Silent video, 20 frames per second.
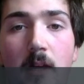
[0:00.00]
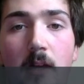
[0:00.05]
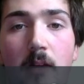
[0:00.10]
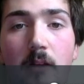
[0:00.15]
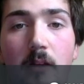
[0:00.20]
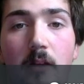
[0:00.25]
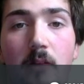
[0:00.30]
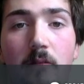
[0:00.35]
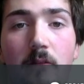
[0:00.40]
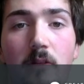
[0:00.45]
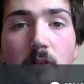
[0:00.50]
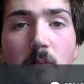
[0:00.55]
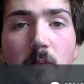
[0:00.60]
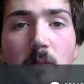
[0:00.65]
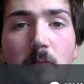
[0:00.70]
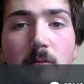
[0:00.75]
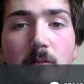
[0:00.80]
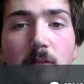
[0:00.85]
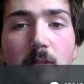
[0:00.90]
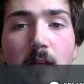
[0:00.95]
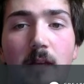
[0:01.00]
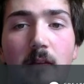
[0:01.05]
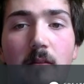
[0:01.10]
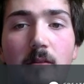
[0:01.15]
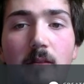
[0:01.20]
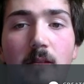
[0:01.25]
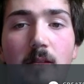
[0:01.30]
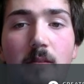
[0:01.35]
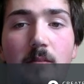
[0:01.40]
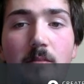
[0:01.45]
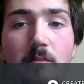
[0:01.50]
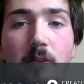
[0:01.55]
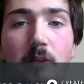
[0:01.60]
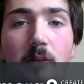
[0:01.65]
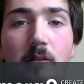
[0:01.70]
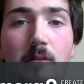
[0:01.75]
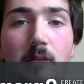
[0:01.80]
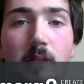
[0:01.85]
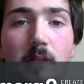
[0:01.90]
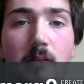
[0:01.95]
The conversion between tachyocytes and
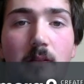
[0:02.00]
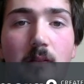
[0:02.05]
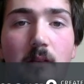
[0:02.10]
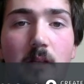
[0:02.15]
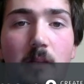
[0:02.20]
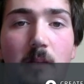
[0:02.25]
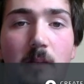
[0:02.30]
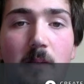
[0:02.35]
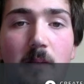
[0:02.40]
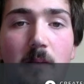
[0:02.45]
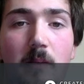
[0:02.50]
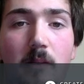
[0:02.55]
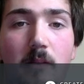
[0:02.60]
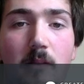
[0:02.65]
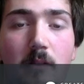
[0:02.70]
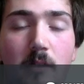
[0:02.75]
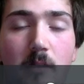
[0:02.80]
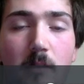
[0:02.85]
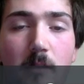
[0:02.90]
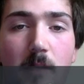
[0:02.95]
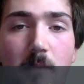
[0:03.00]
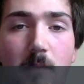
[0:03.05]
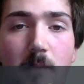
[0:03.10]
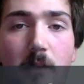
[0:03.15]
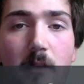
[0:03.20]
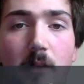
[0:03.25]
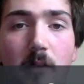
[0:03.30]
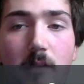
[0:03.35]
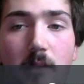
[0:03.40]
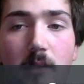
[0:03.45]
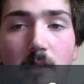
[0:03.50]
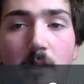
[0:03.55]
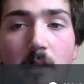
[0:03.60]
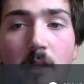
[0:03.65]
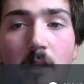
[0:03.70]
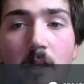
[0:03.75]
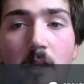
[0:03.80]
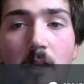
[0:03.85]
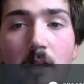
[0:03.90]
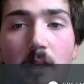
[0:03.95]
brachiocytes in Toxoplasma gondii
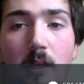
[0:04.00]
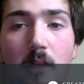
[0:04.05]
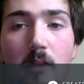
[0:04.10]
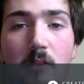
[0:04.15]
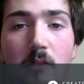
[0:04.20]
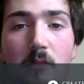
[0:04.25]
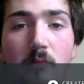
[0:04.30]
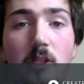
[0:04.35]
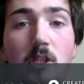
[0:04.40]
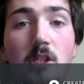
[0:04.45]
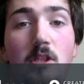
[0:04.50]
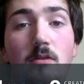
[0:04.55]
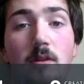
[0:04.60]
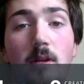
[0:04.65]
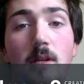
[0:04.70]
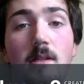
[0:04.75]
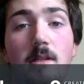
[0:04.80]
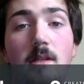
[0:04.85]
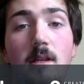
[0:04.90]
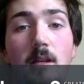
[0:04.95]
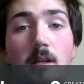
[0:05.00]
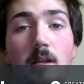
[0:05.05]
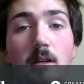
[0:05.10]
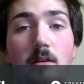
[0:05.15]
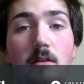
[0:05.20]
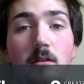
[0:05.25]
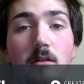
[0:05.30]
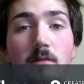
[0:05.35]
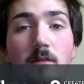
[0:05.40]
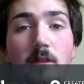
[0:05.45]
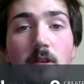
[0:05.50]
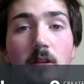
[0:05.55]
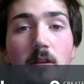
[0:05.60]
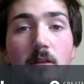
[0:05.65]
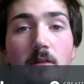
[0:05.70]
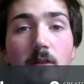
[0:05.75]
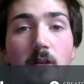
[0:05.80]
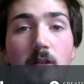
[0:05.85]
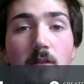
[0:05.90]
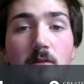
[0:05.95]
is due to stress and occurs via the
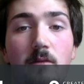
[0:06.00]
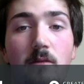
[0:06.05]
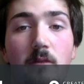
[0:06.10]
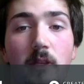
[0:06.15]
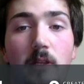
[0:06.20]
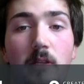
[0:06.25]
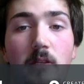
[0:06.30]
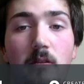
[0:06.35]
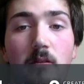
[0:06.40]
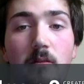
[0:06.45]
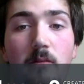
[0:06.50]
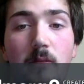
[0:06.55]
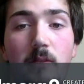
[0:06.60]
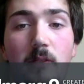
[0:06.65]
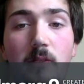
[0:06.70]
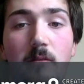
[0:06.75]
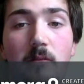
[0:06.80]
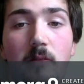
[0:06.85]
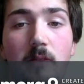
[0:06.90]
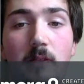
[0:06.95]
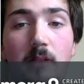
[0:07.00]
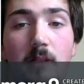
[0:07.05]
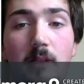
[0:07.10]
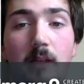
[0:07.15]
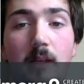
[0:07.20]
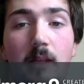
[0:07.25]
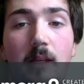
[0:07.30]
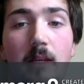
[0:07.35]
phosphorylation of what's known as the